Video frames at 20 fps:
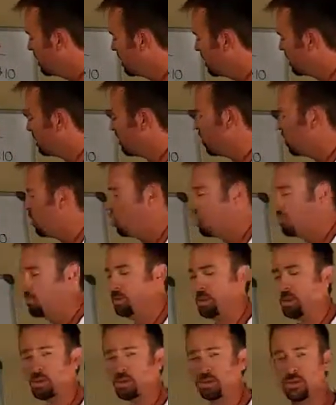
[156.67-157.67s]
and go home
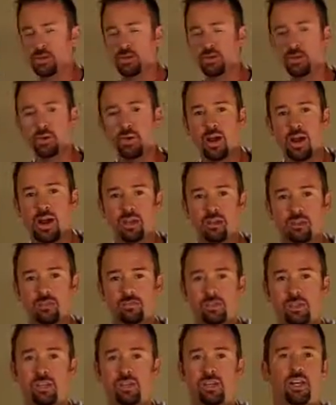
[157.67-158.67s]
with your two new
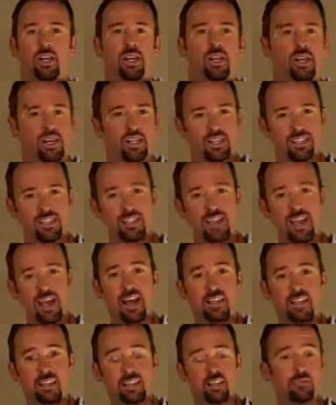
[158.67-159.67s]
items. It's
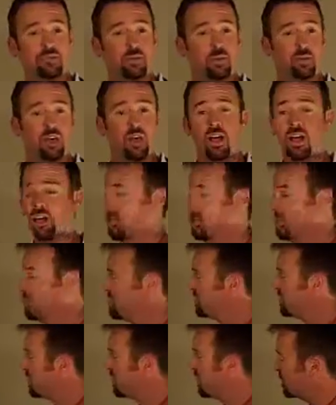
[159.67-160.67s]
that simple.
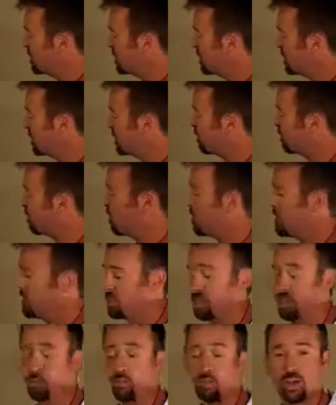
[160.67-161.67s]
This is how tiered
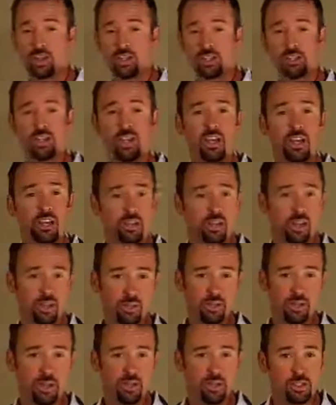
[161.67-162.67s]
pricing works, not
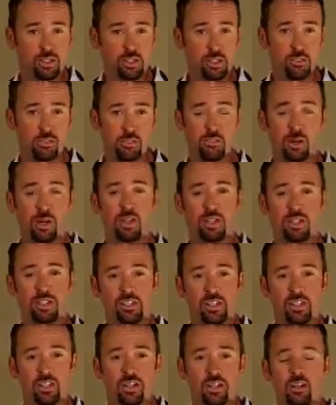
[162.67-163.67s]
only in a supermarket
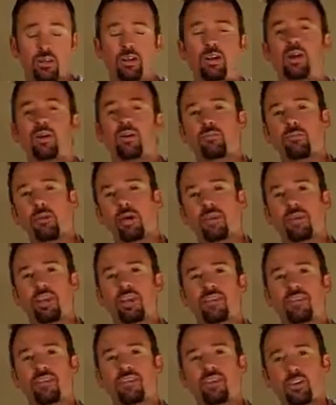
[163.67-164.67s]
scenario, but
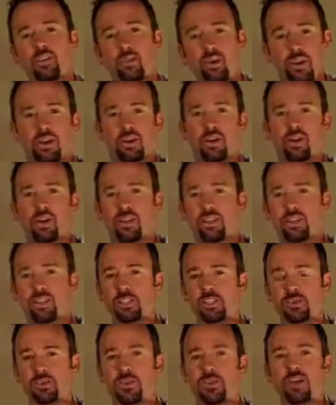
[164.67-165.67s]
in the credit card
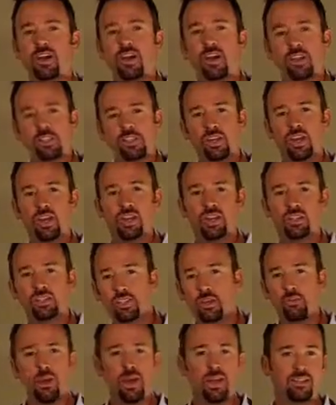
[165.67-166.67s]
industry. So now
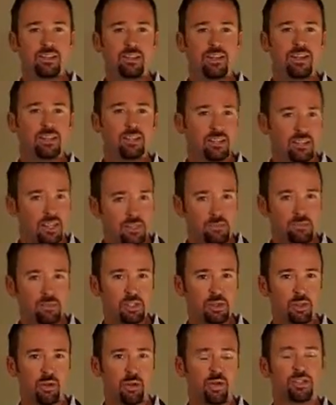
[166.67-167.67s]
let's go back to that same
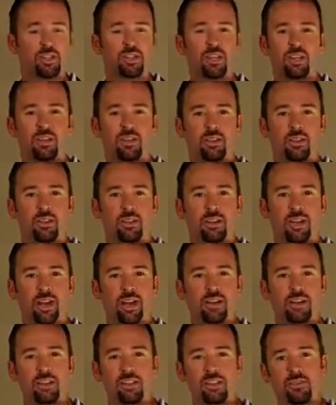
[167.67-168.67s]
store and take a look
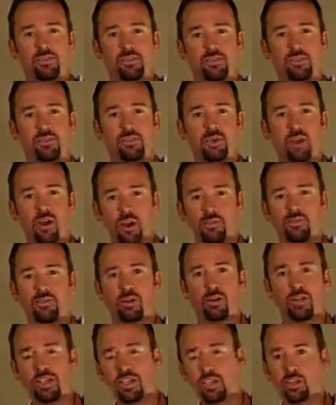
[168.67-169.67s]
at it as if they were to
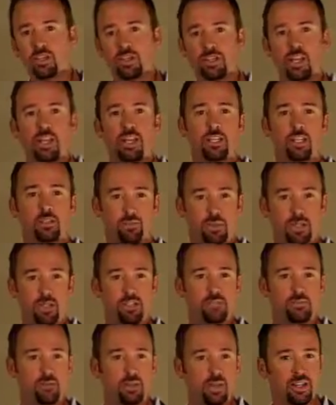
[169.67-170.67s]
offer interchange
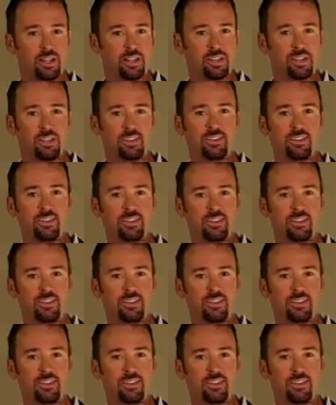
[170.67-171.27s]
plus pricing.